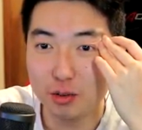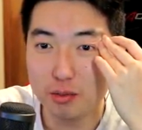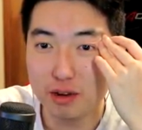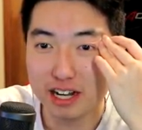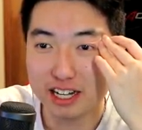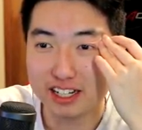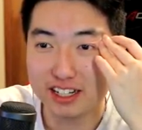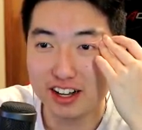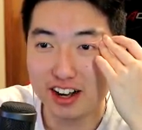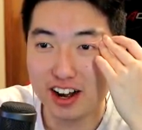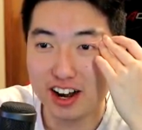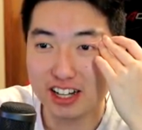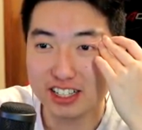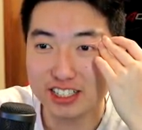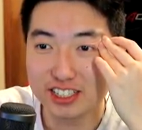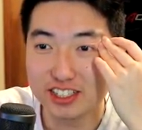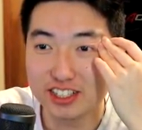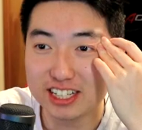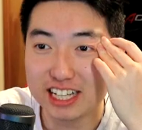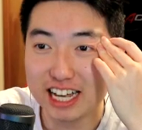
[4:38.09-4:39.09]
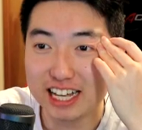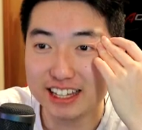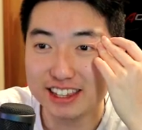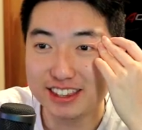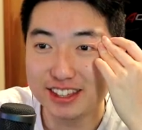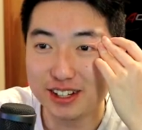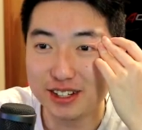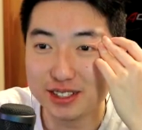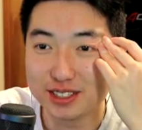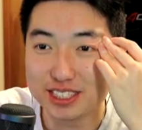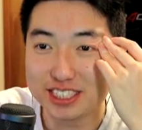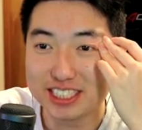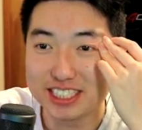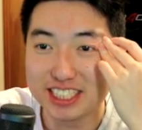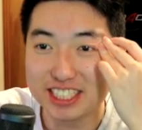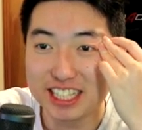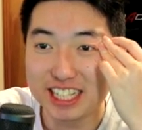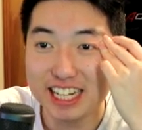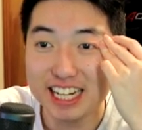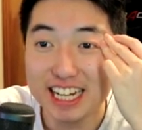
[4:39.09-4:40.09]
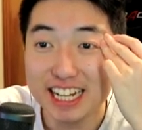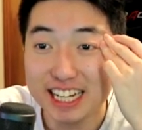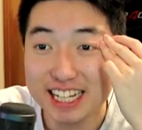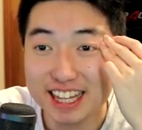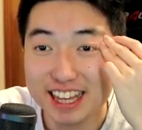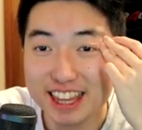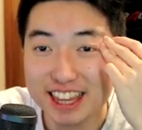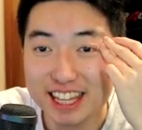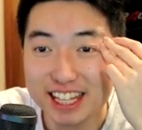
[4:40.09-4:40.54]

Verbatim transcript: my gosh, look at those teeth.